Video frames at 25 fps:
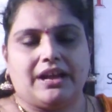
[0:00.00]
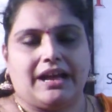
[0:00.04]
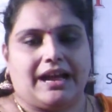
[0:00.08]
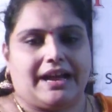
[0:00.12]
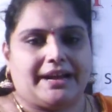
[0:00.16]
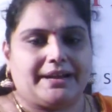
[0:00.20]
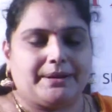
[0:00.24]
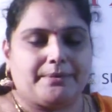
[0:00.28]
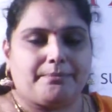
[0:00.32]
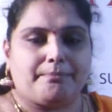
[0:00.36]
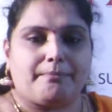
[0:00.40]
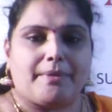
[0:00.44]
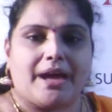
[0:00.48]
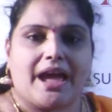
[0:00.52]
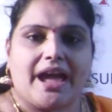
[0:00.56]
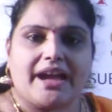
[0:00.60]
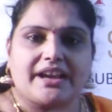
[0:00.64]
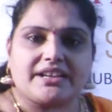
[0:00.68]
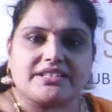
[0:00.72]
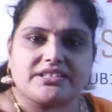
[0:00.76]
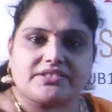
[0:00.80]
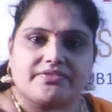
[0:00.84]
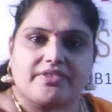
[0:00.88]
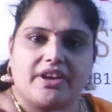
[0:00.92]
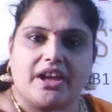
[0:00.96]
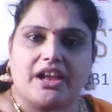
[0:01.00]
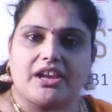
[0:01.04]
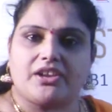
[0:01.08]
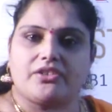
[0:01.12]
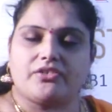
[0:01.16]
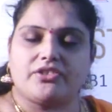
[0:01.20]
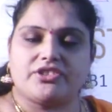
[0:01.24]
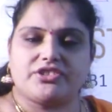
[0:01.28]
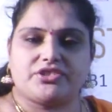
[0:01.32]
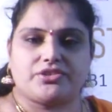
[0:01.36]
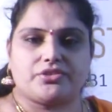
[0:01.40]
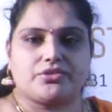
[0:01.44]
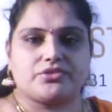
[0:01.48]
and max value
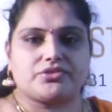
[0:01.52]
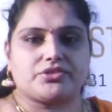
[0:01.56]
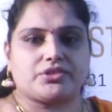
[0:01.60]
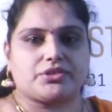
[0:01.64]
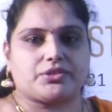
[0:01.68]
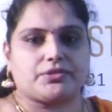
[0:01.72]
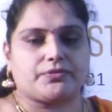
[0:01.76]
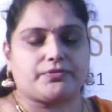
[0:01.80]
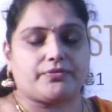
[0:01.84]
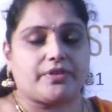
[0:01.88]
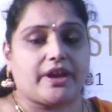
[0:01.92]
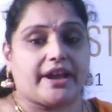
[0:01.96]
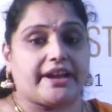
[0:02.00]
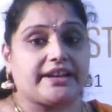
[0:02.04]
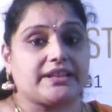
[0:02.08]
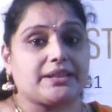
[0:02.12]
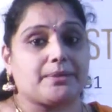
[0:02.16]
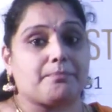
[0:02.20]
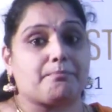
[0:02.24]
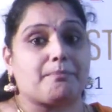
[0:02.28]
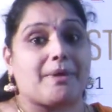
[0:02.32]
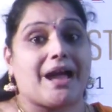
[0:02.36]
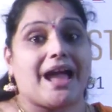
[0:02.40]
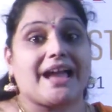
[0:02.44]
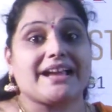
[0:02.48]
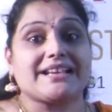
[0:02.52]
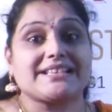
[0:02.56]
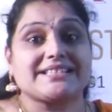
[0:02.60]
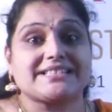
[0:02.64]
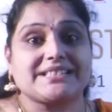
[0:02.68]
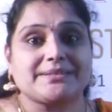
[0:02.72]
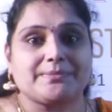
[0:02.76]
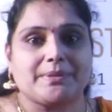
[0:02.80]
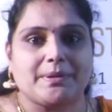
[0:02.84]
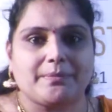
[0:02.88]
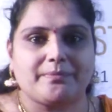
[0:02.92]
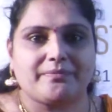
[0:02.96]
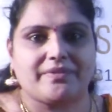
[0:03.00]
is used to find the
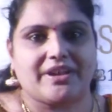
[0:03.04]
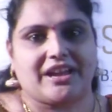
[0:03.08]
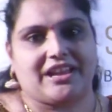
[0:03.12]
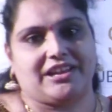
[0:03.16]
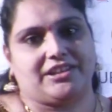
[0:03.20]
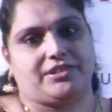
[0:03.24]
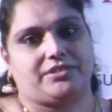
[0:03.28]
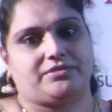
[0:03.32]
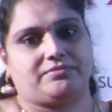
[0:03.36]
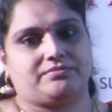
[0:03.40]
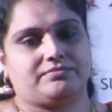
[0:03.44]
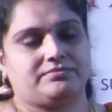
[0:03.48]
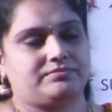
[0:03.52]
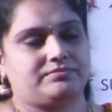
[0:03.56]
maximum value.